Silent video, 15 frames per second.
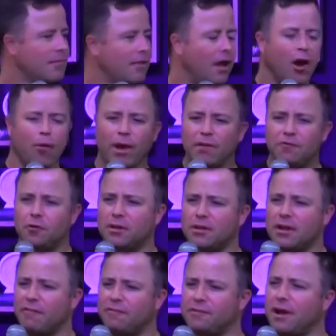I went through a
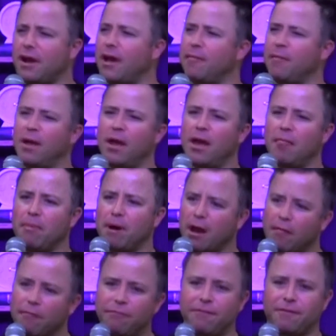tough time, but
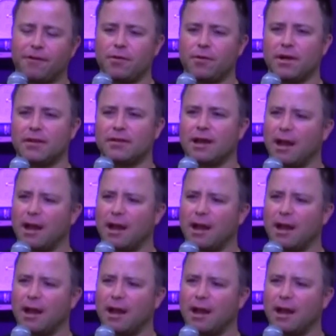I'm through it.